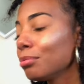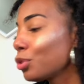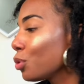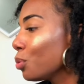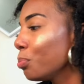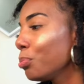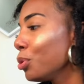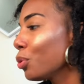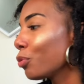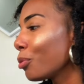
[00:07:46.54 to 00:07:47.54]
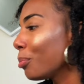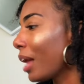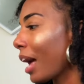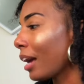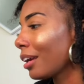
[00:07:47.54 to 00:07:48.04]
two beautiful
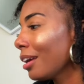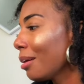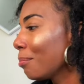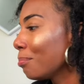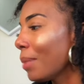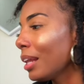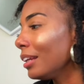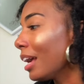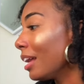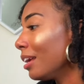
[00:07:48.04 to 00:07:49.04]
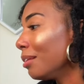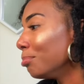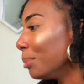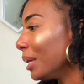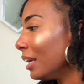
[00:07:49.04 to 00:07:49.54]
black
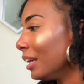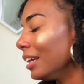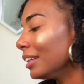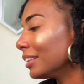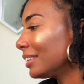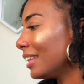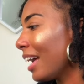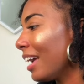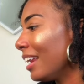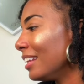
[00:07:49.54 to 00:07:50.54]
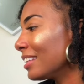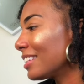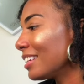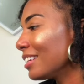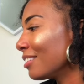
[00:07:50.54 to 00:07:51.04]
melanated beings that
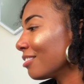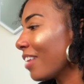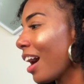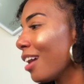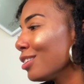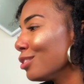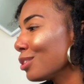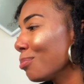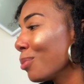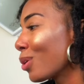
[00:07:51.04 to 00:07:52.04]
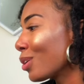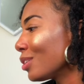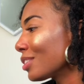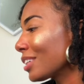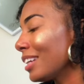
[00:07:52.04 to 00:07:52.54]
instilled values and
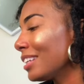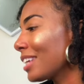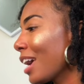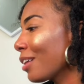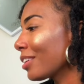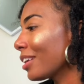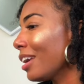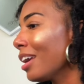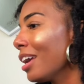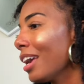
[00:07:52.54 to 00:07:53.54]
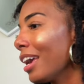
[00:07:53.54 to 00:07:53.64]
morals and integrity